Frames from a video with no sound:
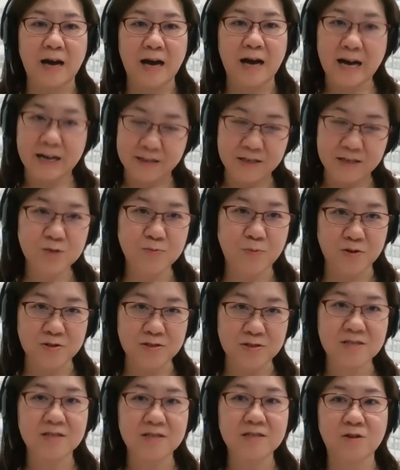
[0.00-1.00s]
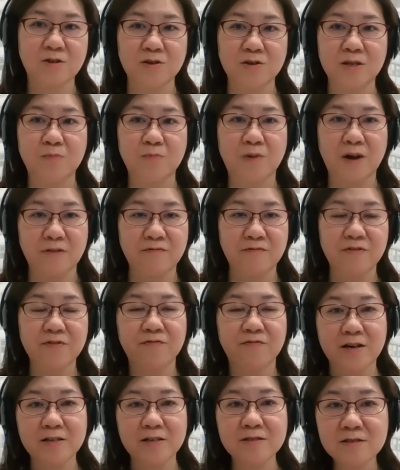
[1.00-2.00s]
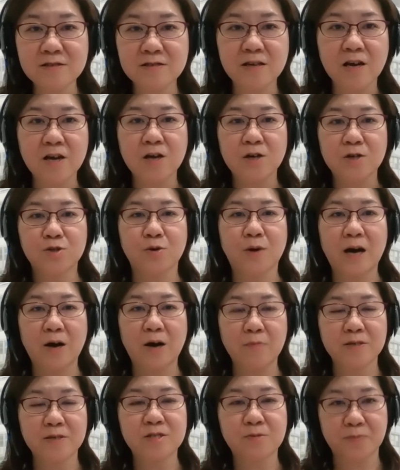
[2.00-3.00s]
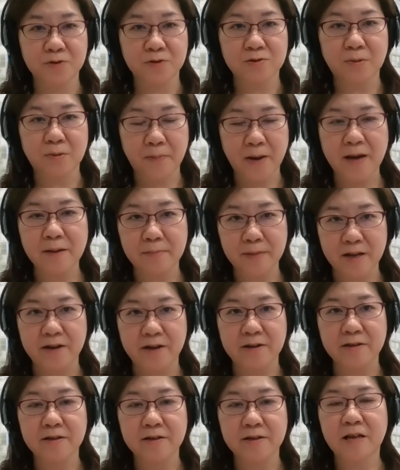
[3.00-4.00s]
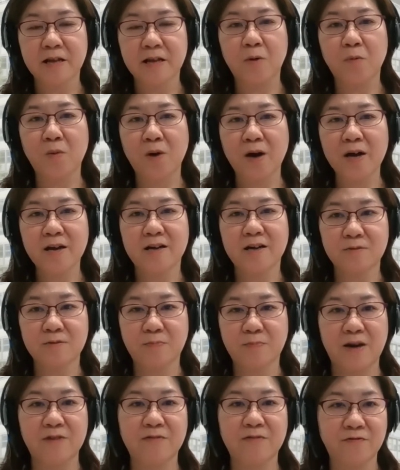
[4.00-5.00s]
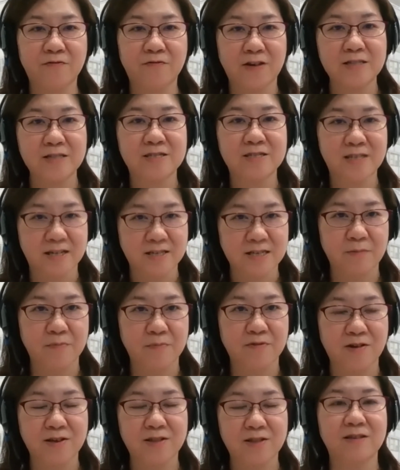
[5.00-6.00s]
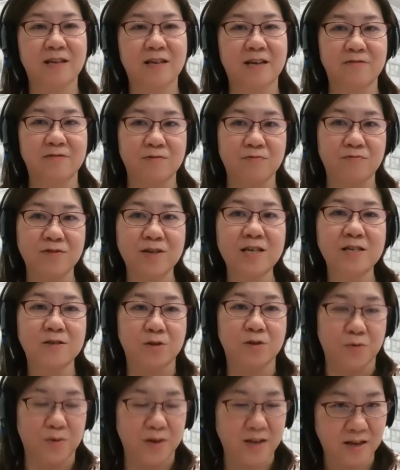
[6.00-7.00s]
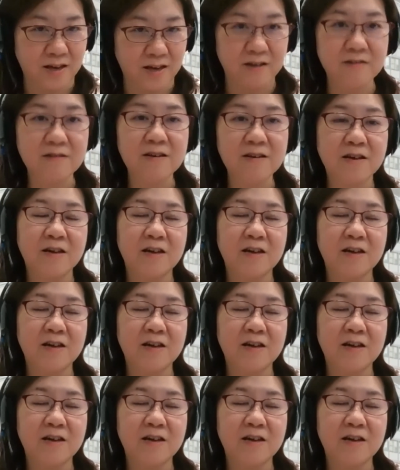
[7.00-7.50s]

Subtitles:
other sponsors on the private funds to help us build the pipeline. Now, why are the private funds set up rather than the REIT going in?